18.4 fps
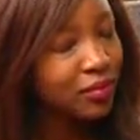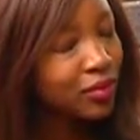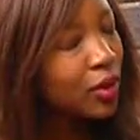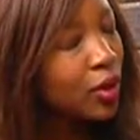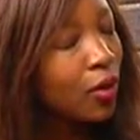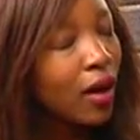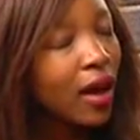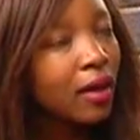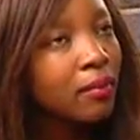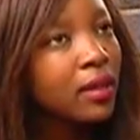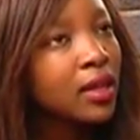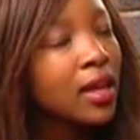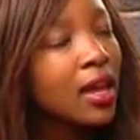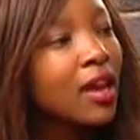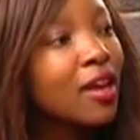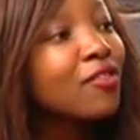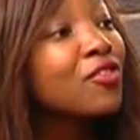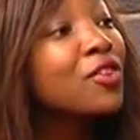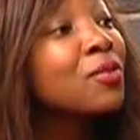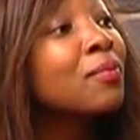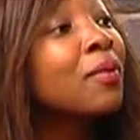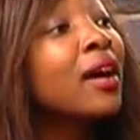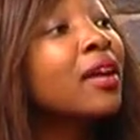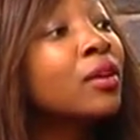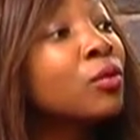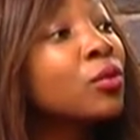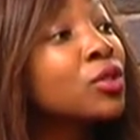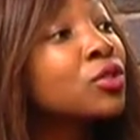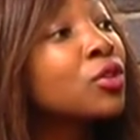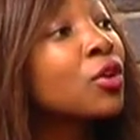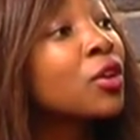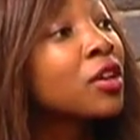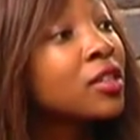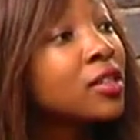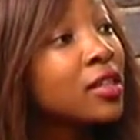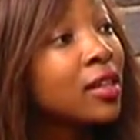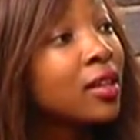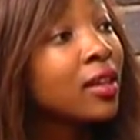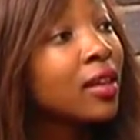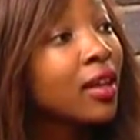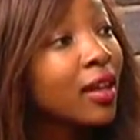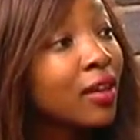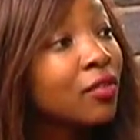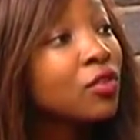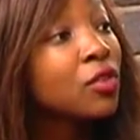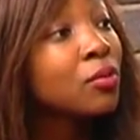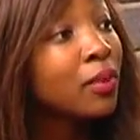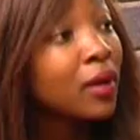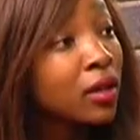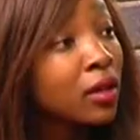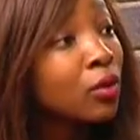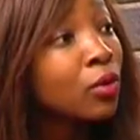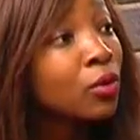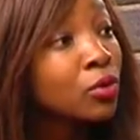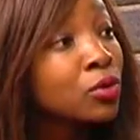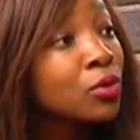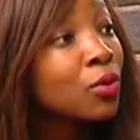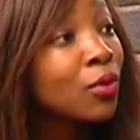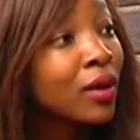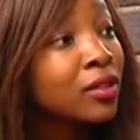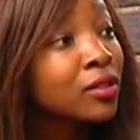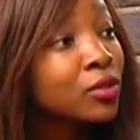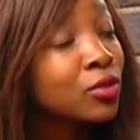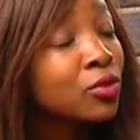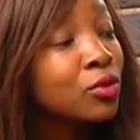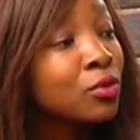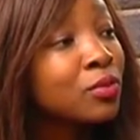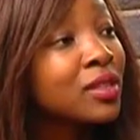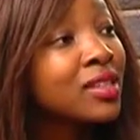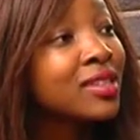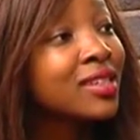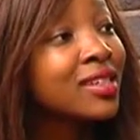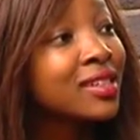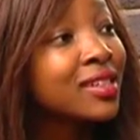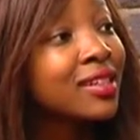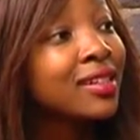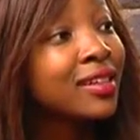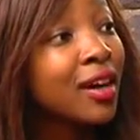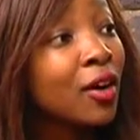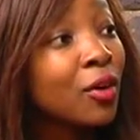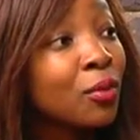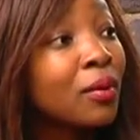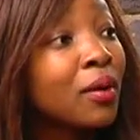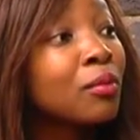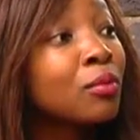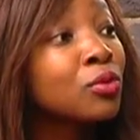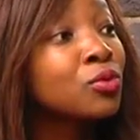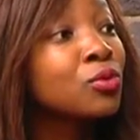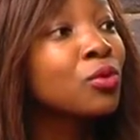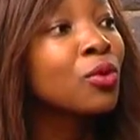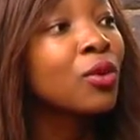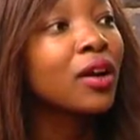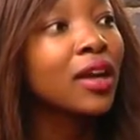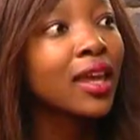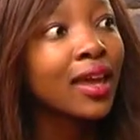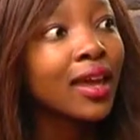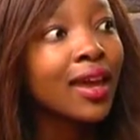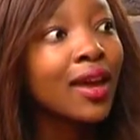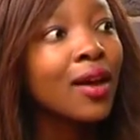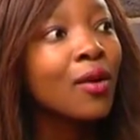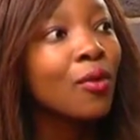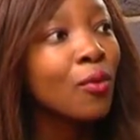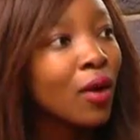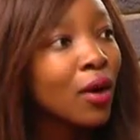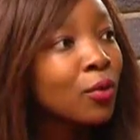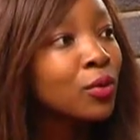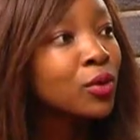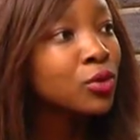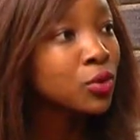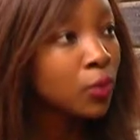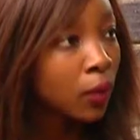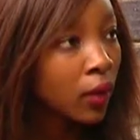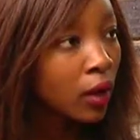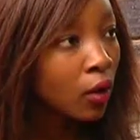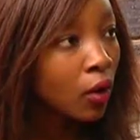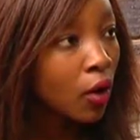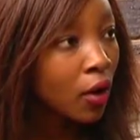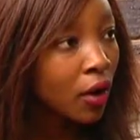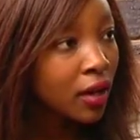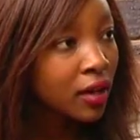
No, I mean, everybody was hurting. Everybody also wanted to be seated down, what was going on.